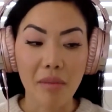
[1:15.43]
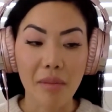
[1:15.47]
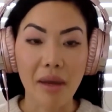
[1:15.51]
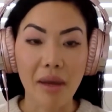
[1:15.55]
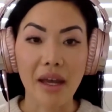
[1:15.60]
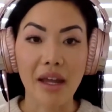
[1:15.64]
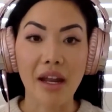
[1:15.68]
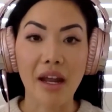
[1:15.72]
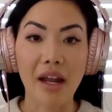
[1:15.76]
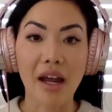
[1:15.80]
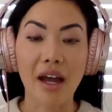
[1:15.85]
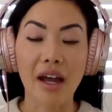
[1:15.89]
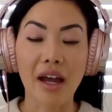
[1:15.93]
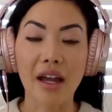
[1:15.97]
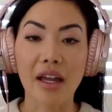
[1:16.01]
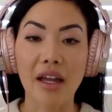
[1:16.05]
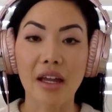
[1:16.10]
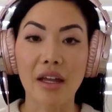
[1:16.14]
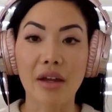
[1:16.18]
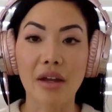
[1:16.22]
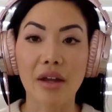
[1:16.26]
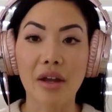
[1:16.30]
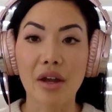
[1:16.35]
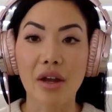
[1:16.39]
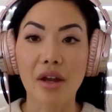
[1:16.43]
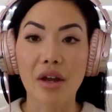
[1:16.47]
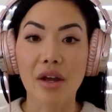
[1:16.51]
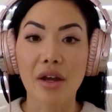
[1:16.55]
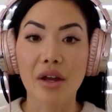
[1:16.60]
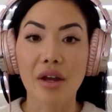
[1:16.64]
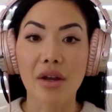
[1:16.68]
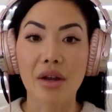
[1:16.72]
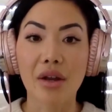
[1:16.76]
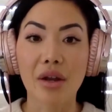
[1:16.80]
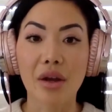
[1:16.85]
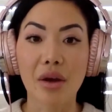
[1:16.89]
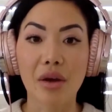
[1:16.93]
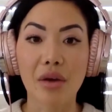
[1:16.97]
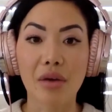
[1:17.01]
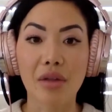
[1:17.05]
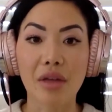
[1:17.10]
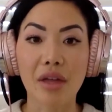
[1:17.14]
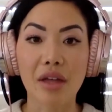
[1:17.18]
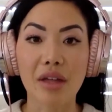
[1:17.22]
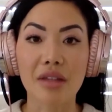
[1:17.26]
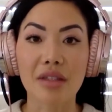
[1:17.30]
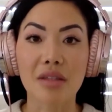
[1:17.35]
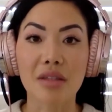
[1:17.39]
But I know
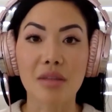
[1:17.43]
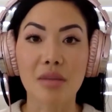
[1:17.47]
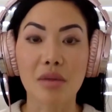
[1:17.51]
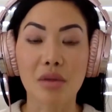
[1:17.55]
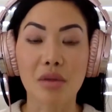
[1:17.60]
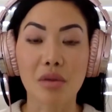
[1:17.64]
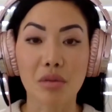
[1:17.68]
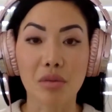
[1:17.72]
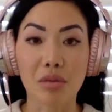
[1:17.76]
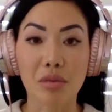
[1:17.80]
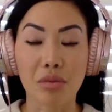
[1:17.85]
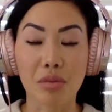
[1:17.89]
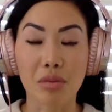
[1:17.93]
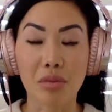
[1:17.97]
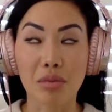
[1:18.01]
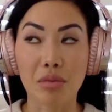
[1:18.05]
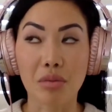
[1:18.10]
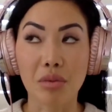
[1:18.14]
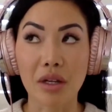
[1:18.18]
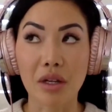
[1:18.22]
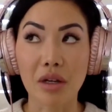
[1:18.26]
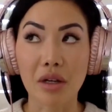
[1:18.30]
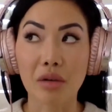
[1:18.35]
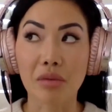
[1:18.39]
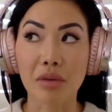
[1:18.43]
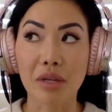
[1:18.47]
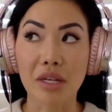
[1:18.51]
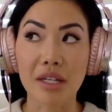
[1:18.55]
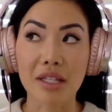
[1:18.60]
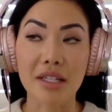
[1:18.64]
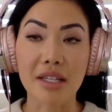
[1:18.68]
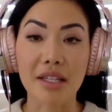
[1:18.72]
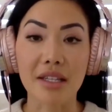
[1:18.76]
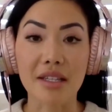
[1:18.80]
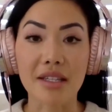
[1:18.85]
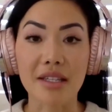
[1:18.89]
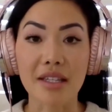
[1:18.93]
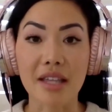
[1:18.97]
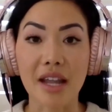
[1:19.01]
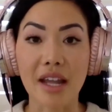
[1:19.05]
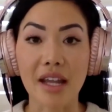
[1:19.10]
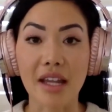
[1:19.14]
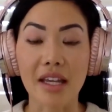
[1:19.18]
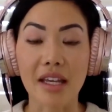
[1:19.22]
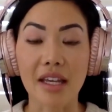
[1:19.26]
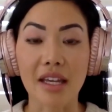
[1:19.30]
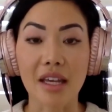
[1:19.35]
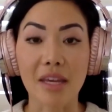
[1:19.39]
that some of the real reasons that I
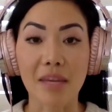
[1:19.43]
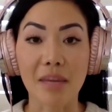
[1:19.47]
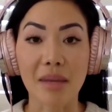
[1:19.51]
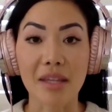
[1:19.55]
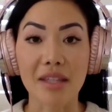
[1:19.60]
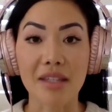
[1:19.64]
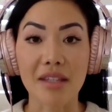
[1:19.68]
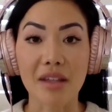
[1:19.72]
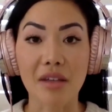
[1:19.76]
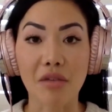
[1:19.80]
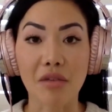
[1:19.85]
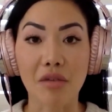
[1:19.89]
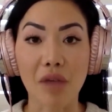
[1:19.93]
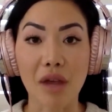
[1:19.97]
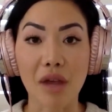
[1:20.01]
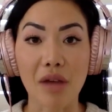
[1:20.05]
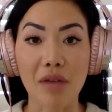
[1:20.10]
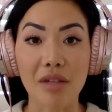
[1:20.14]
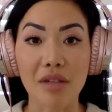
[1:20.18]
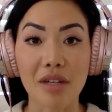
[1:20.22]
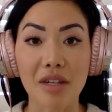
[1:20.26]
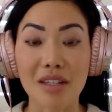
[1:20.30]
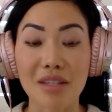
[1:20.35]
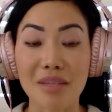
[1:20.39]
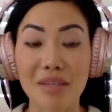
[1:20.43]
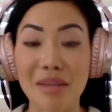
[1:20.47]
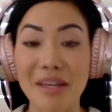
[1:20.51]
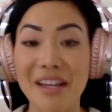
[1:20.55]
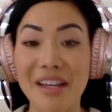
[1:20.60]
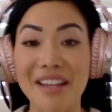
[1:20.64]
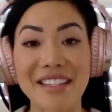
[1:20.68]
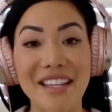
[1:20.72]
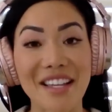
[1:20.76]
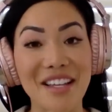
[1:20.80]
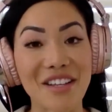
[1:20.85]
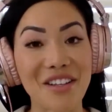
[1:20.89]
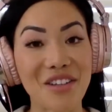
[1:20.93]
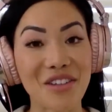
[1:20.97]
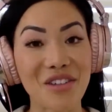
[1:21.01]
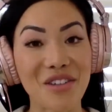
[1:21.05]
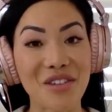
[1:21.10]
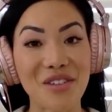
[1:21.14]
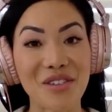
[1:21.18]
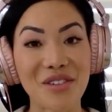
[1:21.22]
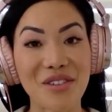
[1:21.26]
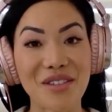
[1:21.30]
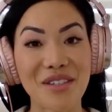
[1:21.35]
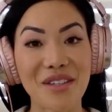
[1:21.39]
can keep myself grounded is because I
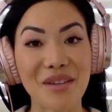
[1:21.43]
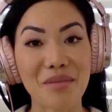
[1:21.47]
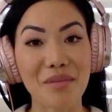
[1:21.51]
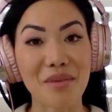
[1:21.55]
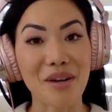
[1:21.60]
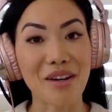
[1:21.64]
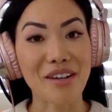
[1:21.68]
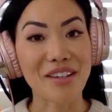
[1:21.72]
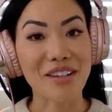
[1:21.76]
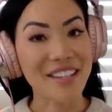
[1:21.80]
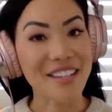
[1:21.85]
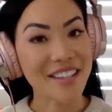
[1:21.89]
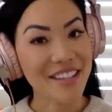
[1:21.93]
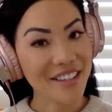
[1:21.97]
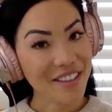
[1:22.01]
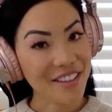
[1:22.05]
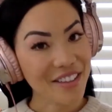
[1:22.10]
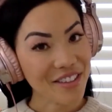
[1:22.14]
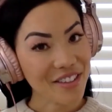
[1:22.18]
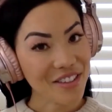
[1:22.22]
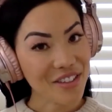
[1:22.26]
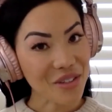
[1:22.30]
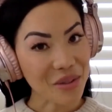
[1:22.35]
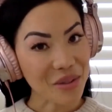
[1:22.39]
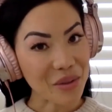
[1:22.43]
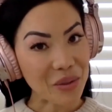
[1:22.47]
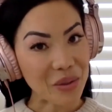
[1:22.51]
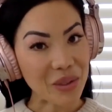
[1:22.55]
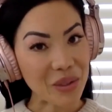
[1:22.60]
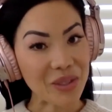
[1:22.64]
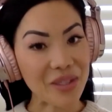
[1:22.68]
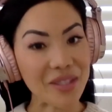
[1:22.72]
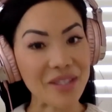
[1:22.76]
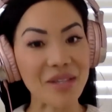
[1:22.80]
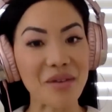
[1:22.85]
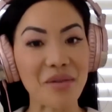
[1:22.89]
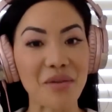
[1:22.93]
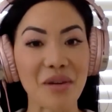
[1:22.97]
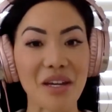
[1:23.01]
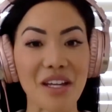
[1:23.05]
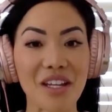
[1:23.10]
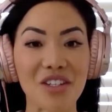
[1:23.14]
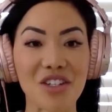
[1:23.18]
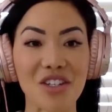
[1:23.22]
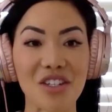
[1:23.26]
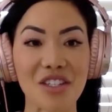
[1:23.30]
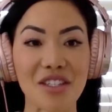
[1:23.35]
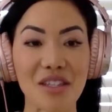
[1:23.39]
use particular tools,
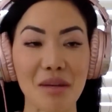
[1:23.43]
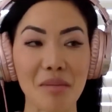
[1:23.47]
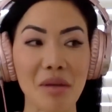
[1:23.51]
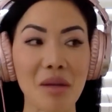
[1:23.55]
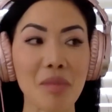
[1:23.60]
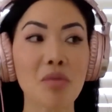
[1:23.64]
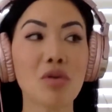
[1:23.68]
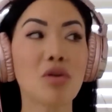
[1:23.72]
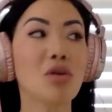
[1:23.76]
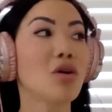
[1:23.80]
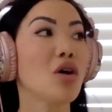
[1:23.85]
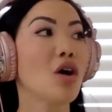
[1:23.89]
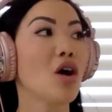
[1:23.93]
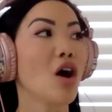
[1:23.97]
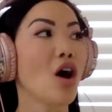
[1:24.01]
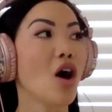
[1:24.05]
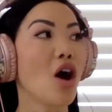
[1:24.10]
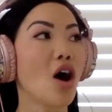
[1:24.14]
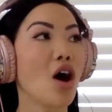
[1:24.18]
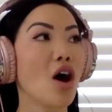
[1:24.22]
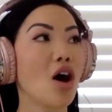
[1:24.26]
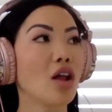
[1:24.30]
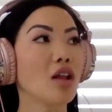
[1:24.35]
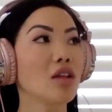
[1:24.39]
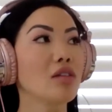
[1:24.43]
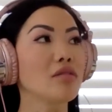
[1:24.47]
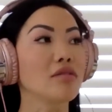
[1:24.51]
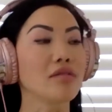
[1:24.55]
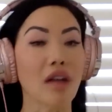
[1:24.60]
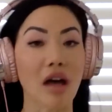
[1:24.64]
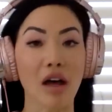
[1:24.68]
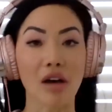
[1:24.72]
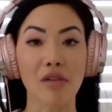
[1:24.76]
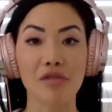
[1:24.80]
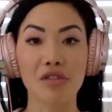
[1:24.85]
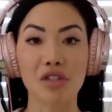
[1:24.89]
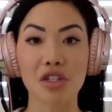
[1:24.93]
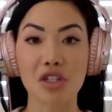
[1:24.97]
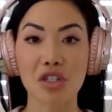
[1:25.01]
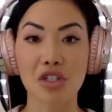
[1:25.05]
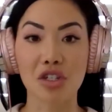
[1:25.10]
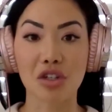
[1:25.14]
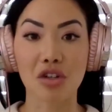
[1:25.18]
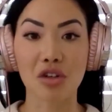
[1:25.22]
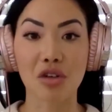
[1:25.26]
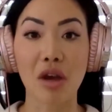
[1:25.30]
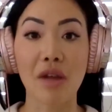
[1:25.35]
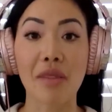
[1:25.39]
which some people love to
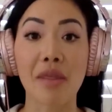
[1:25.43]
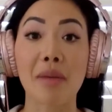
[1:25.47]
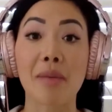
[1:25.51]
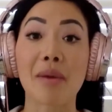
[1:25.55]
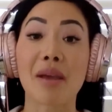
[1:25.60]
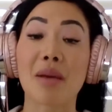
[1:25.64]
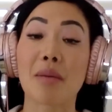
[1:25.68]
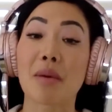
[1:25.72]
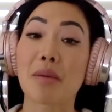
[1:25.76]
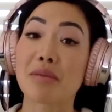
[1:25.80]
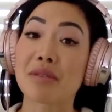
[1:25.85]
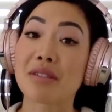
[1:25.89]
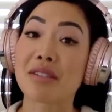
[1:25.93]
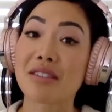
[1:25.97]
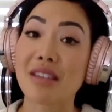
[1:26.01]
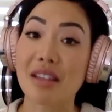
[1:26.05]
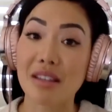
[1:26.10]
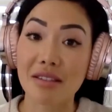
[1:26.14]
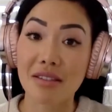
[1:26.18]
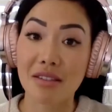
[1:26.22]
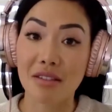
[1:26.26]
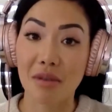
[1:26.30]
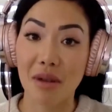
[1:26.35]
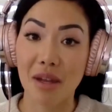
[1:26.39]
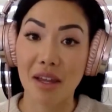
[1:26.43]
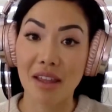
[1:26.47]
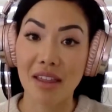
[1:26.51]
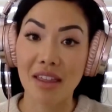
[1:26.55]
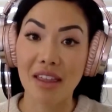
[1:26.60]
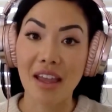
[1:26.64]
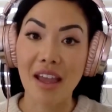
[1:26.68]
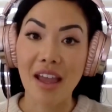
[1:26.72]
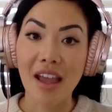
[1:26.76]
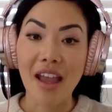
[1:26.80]
do and they become obsessed with.